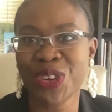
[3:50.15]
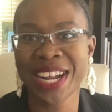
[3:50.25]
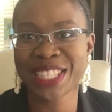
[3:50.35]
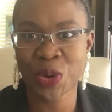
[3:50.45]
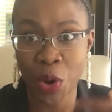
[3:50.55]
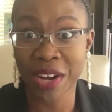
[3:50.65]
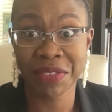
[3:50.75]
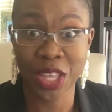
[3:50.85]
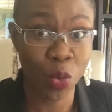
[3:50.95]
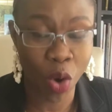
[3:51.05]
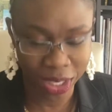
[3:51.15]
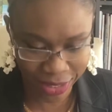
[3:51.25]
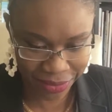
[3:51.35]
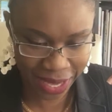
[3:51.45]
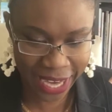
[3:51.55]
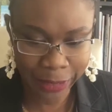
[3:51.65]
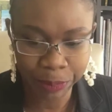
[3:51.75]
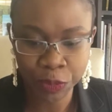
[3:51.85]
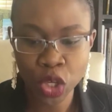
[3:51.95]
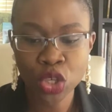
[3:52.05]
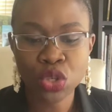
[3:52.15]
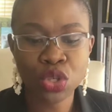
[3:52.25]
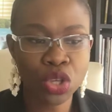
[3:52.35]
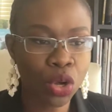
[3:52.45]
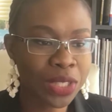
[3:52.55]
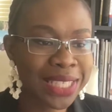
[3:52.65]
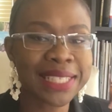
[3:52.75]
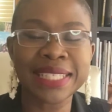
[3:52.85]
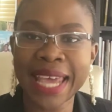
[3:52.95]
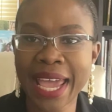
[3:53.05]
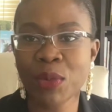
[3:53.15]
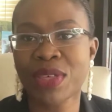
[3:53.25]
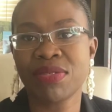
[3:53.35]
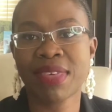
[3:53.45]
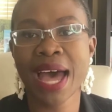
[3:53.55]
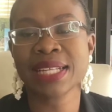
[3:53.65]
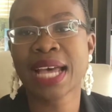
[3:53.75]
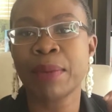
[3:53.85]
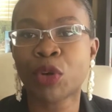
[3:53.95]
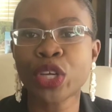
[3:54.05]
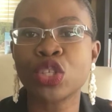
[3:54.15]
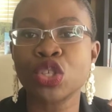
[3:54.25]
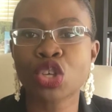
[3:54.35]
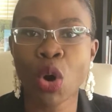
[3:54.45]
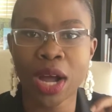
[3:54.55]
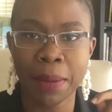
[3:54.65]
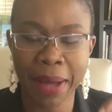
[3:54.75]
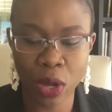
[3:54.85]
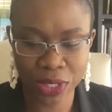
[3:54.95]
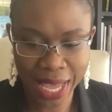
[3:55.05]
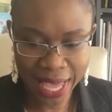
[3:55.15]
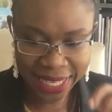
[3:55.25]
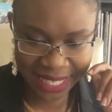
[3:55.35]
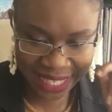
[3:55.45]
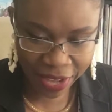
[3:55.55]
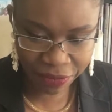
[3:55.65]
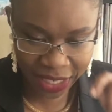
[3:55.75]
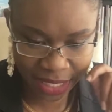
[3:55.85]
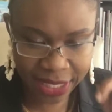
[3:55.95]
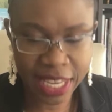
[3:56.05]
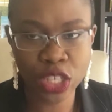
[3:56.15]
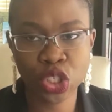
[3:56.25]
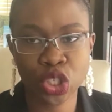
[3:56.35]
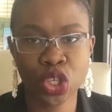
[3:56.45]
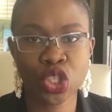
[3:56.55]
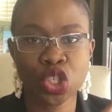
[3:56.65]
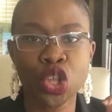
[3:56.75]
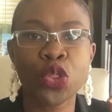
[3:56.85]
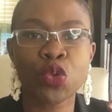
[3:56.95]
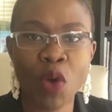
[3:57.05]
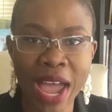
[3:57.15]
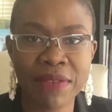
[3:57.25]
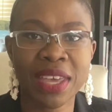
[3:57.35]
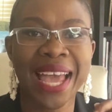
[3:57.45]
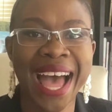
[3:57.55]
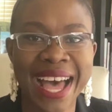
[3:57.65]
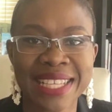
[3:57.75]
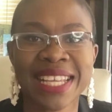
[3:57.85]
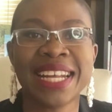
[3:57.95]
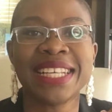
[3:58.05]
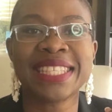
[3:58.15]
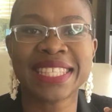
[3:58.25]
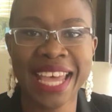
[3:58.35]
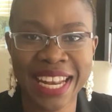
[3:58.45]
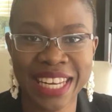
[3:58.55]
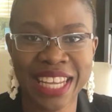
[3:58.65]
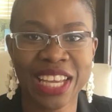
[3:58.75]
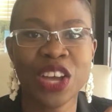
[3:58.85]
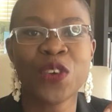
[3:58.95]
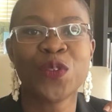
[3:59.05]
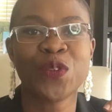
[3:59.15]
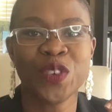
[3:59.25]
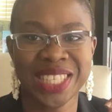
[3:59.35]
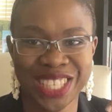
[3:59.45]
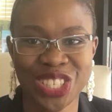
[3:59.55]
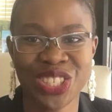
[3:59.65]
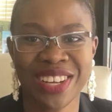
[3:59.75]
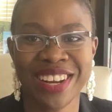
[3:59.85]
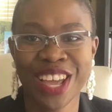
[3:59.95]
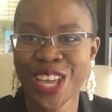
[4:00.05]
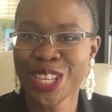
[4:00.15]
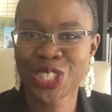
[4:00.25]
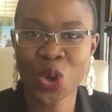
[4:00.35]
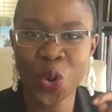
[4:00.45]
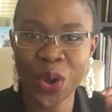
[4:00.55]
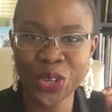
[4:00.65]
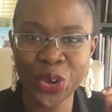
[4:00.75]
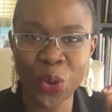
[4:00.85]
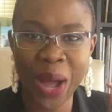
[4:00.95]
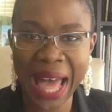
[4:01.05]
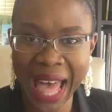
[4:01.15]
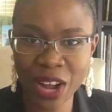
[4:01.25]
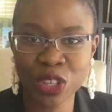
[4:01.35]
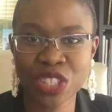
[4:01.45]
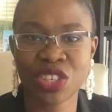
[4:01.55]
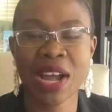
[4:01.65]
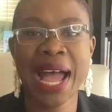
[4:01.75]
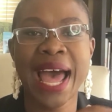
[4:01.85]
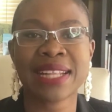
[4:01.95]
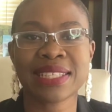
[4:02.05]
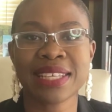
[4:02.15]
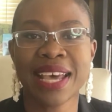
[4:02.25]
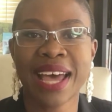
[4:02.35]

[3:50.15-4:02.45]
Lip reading: And I say, whatever they want, right? So today with that, I'm going to talk about 7 essentials to thriving as an attending physician. So, hang on to your hats.